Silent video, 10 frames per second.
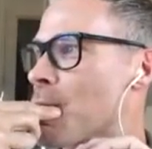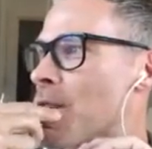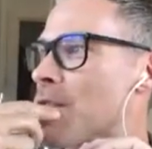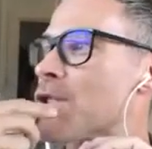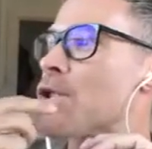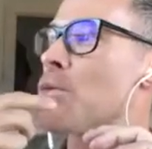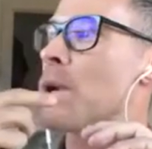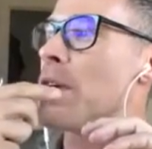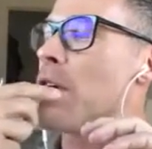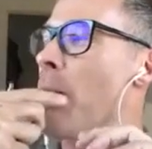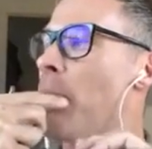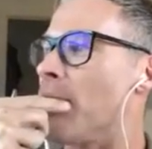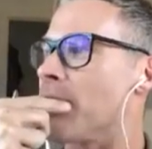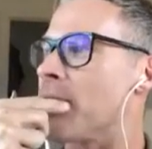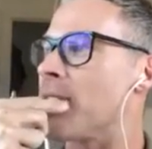So when we hop
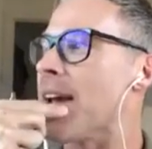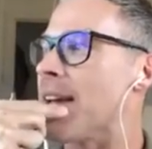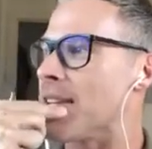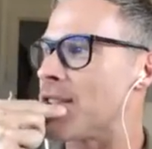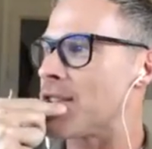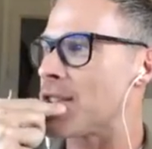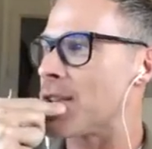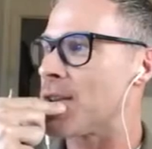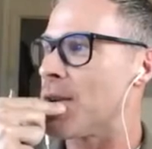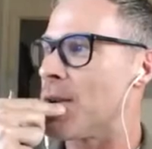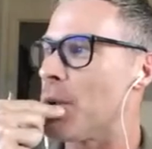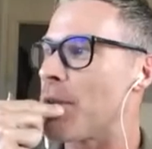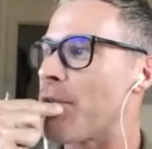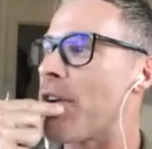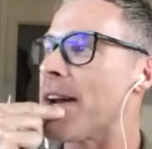on stage, we're
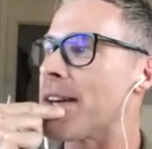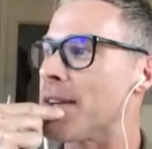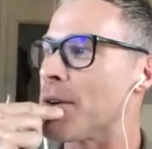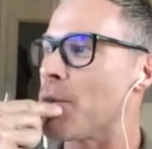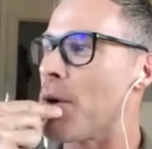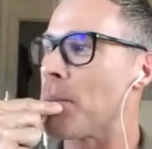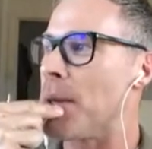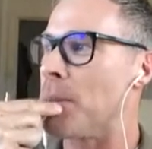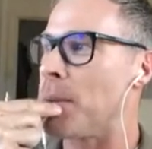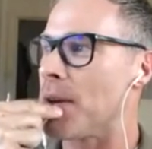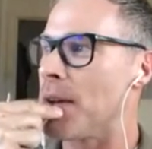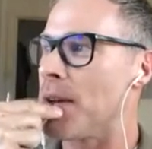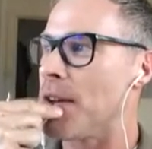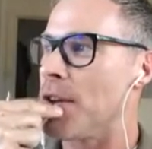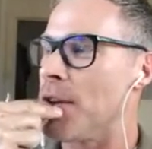frightened of what people,
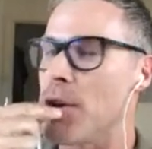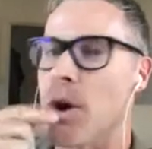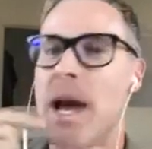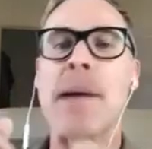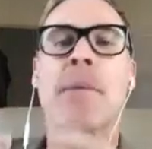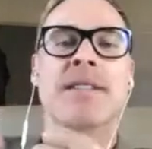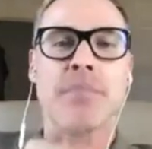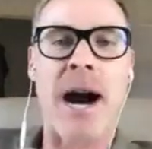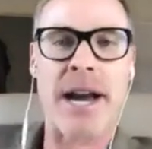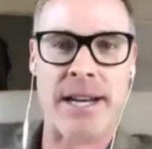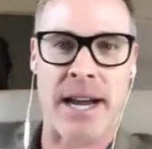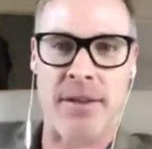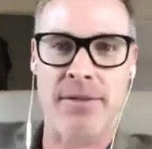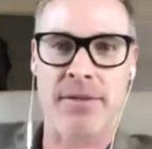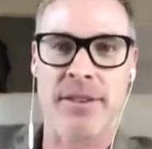am I smart
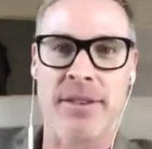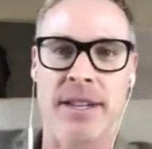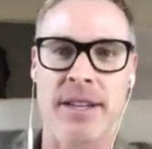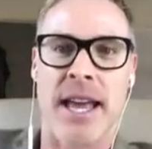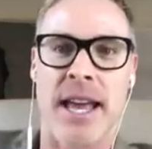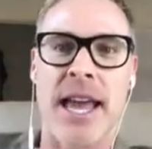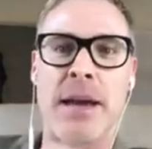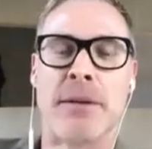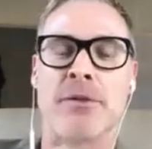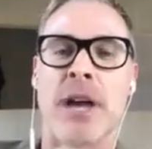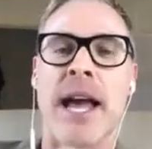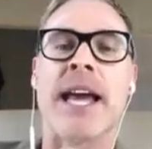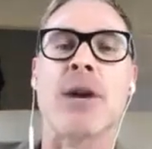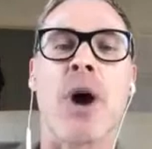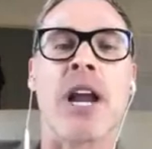enough? Mm-hmm. And how
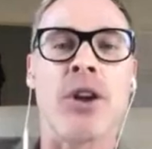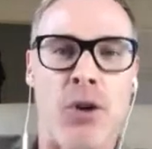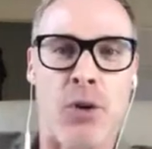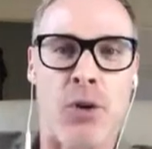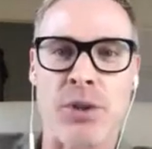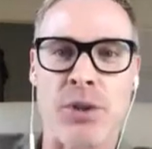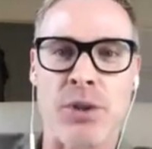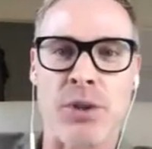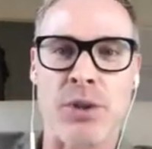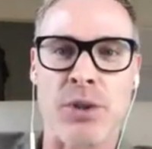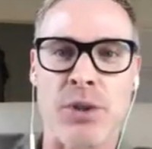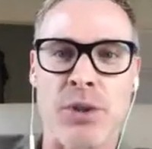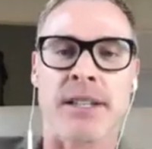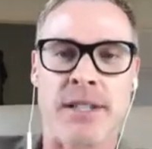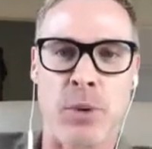do I look? Which is a
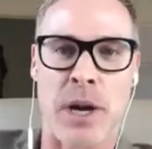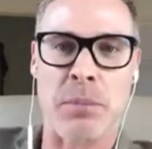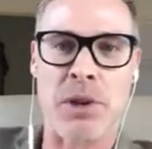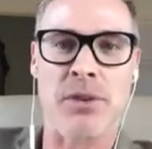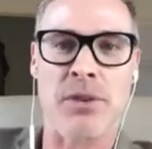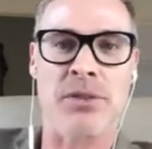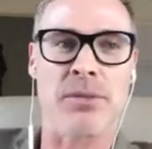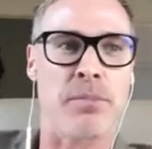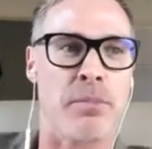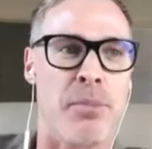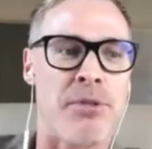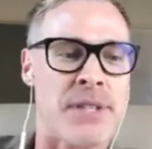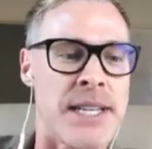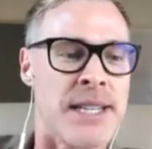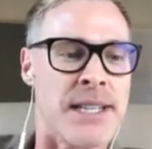ridiculous one, because
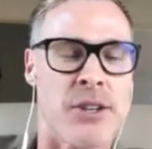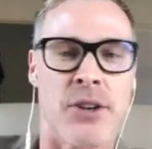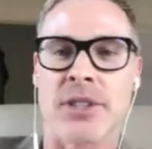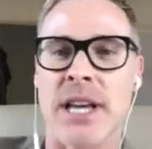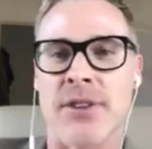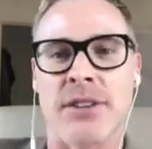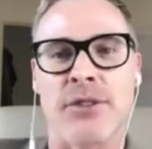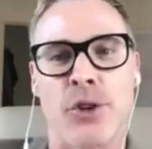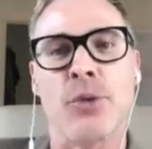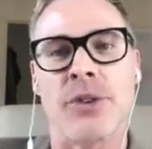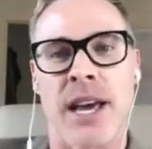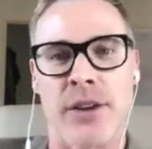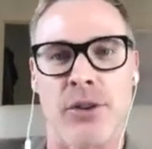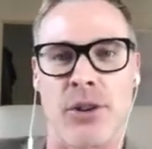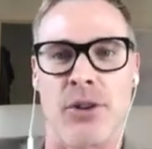presenting has got nothing to do with how
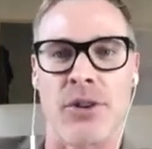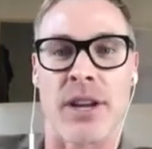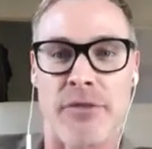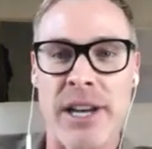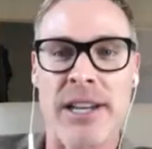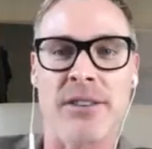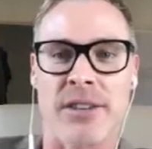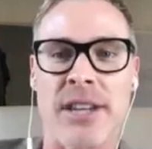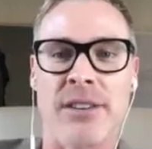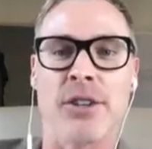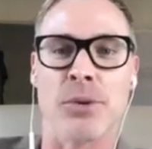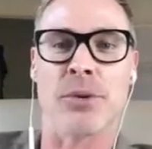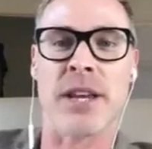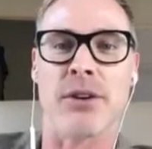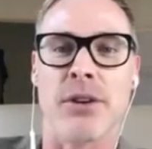you look. It really has got nothing to do with
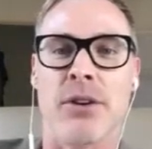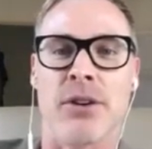how you look.